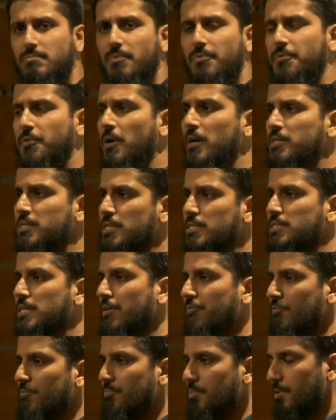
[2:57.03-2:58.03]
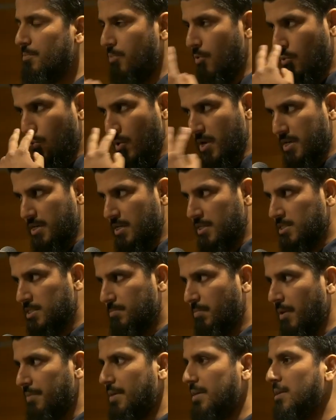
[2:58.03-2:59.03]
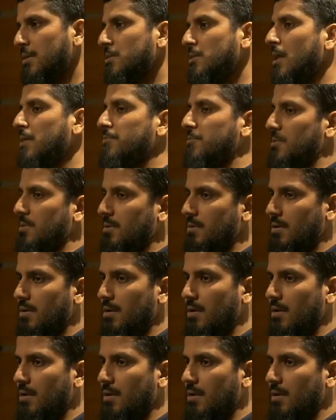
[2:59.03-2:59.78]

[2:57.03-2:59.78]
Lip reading: 37 people witnessed, but they did nothing.